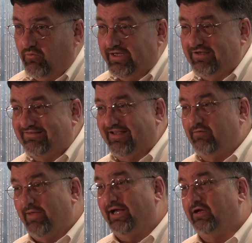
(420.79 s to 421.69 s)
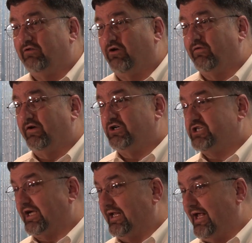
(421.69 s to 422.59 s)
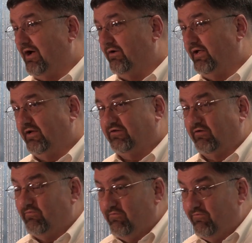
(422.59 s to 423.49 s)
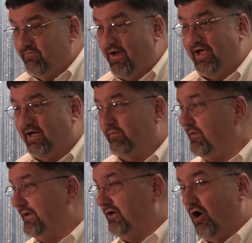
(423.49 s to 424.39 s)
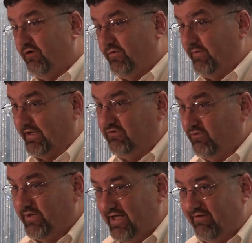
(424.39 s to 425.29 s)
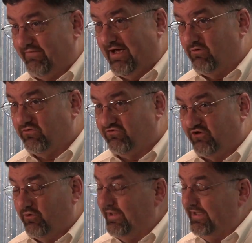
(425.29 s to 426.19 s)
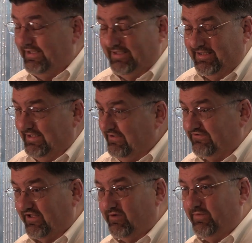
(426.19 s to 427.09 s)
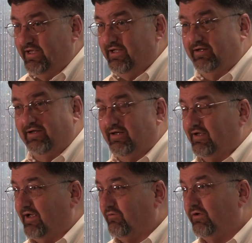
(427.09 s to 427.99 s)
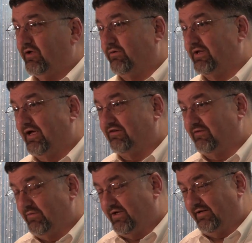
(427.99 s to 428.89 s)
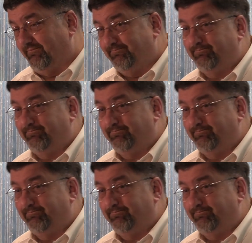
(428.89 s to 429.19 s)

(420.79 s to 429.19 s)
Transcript: we can send maintenance over there to check it out. And I said, fine, I'm going to be gone for like 2.5 hours, so send them in. I really would like some light.